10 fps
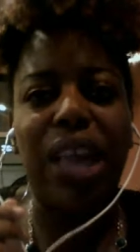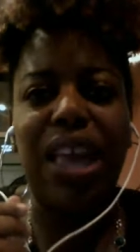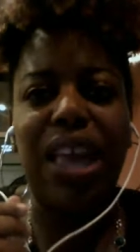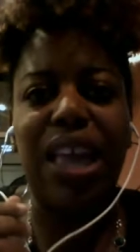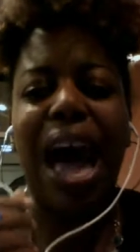
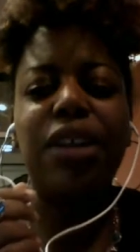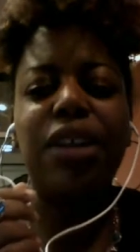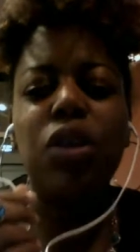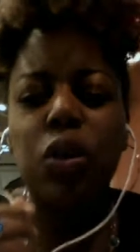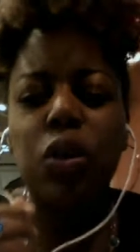that I
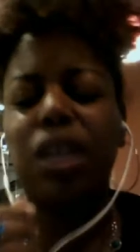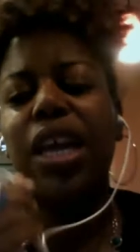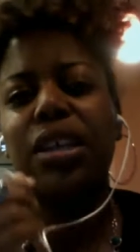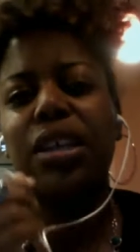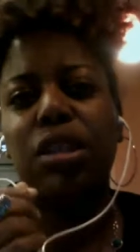knew that they
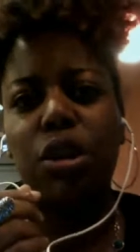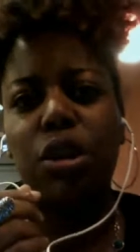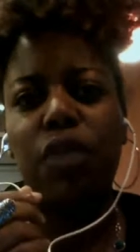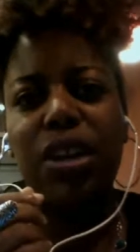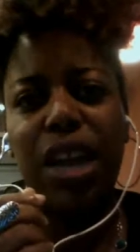
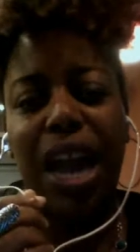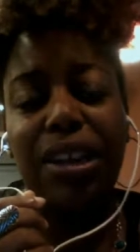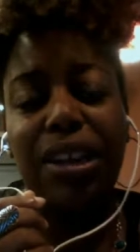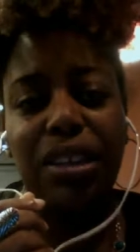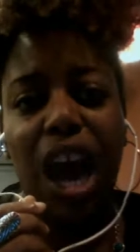deserved and I
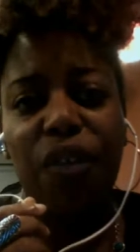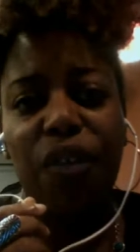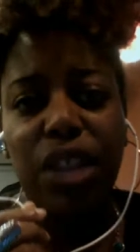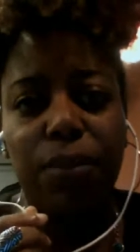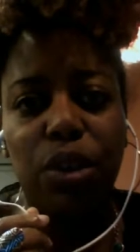desired for
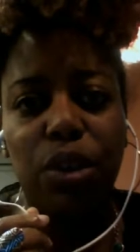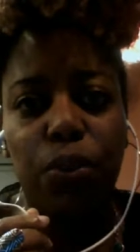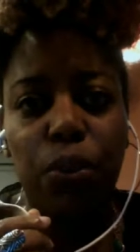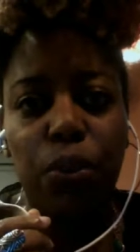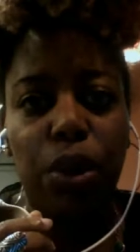them to be
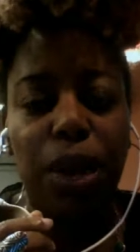working,